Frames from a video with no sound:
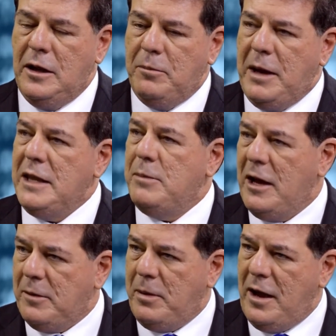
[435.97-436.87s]
pay them
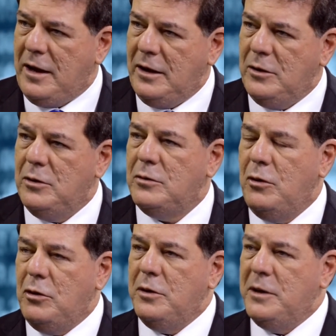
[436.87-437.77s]
out of pocket or
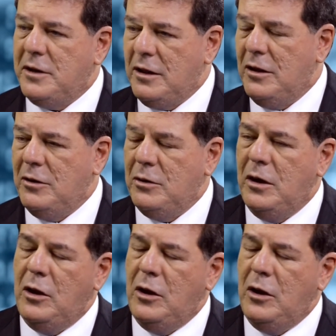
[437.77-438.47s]
roll them into the loan.